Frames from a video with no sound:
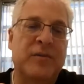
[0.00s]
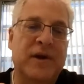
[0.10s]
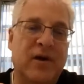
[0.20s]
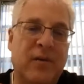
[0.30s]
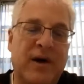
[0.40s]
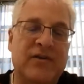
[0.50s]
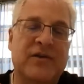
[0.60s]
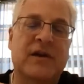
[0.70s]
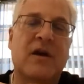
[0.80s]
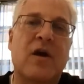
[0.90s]

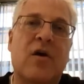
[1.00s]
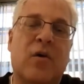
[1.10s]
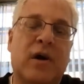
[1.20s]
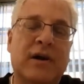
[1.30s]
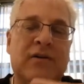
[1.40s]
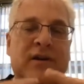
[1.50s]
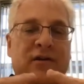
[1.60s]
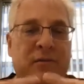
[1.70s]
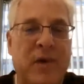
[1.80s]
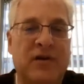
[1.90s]
equation, or at least as
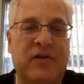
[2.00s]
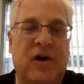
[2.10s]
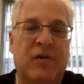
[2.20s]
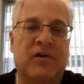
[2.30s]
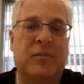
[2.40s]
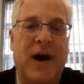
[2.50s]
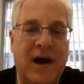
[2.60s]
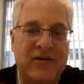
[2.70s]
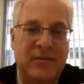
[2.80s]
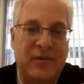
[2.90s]
much code as
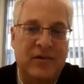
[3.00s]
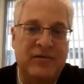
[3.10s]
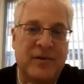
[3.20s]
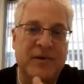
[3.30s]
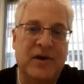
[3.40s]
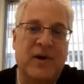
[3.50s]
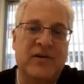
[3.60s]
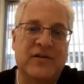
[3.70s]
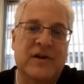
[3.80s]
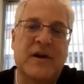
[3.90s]
possible from the
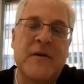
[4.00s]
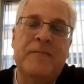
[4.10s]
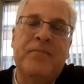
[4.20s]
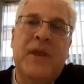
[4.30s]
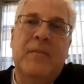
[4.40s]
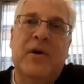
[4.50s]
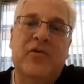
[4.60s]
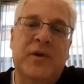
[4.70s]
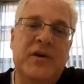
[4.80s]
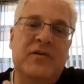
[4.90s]
equation. Because when
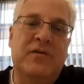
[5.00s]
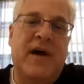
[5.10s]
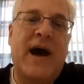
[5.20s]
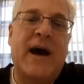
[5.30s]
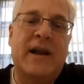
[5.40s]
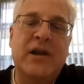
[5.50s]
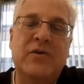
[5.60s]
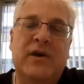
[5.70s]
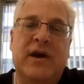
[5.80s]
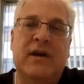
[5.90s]
you do that, you
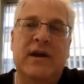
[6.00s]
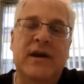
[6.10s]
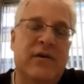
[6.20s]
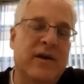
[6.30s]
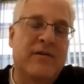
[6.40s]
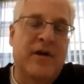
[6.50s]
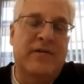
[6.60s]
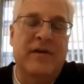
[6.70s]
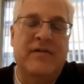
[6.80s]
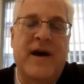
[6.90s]
can iterate very,
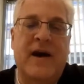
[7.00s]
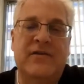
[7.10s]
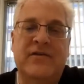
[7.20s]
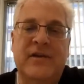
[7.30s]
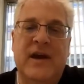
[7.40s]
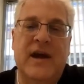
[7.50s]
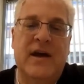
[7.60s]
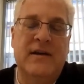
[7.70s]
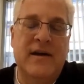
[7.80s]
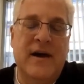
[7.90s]
very fast,
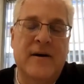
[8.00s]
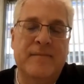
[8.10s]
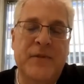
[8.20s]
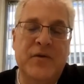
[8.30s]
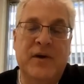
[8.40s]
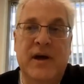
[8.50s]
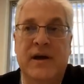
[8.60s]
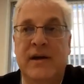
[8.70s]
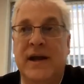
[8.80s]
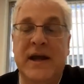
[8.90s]
and you
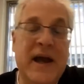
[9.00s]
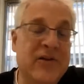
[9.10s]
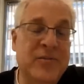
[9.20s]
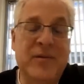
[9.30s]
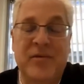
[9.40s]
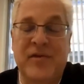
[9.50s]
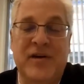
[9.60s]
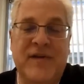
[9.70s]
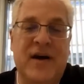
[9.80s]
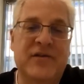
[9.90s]
can engage people very
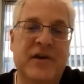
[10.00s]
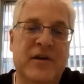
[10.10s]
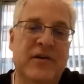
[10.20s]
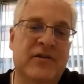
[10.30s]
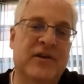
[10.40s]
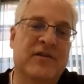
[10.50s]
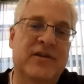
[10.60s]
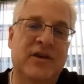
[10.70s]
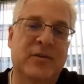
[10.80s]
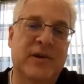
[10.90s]
fast, and you can just
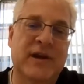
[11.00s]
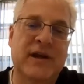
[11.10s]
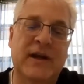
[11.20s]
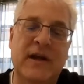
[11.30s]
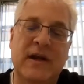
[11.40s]
continually